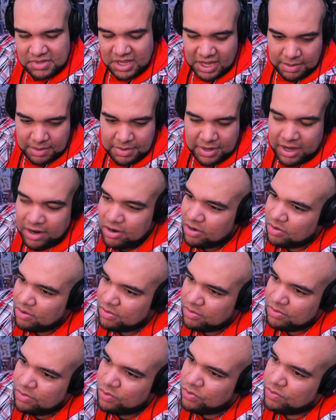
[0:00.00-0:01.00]
Damn, I don't
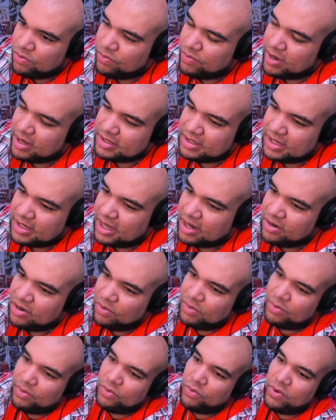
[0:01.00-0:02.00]
know who Wesley. I don't
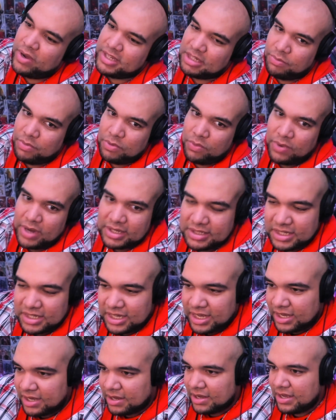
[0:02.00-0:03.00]
know who has up with
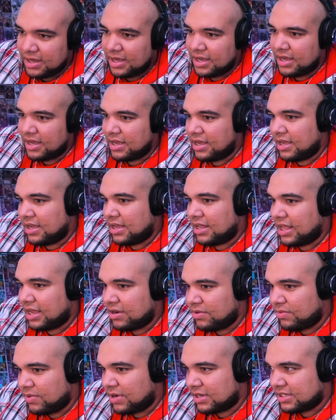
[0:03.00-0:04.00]
Wesley.
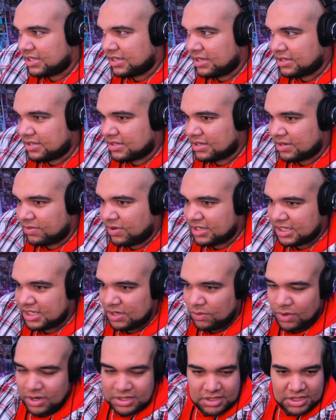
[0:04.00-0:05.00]
Like, who Wesley's.
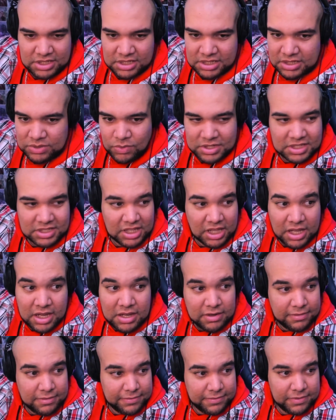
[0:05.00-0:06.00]
Wesley wants, just wants
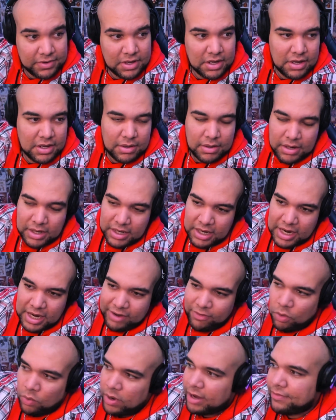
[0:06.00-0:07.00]
love. He didn't
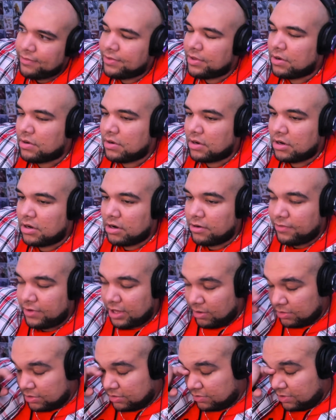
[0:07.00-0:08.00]
have a wife, though, or a
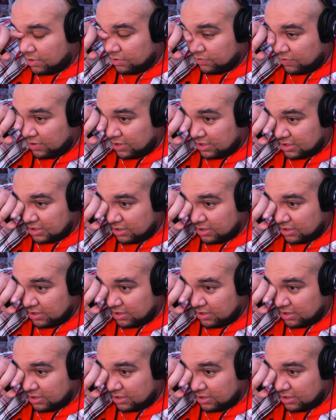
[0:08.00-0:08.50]
girlfriend that was, he was really